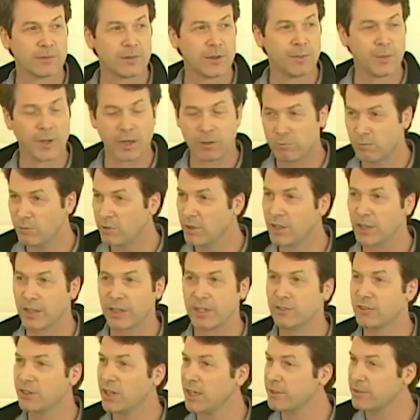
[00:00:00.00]
I mean,
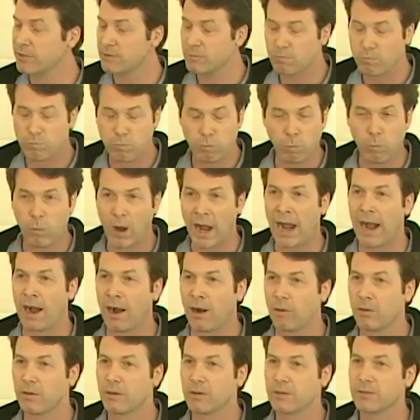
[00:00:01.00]
really, just
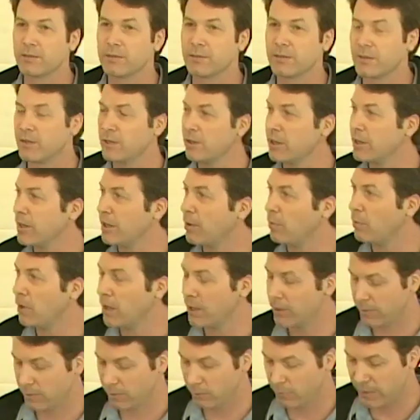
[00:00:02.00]
wow, look at
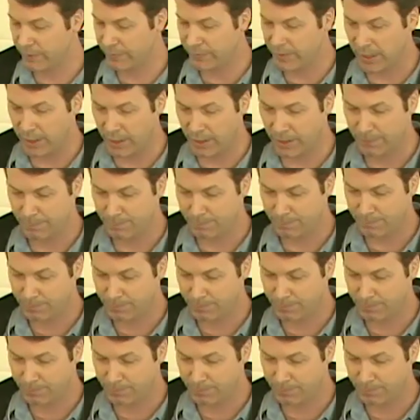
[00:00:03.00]
what we've done.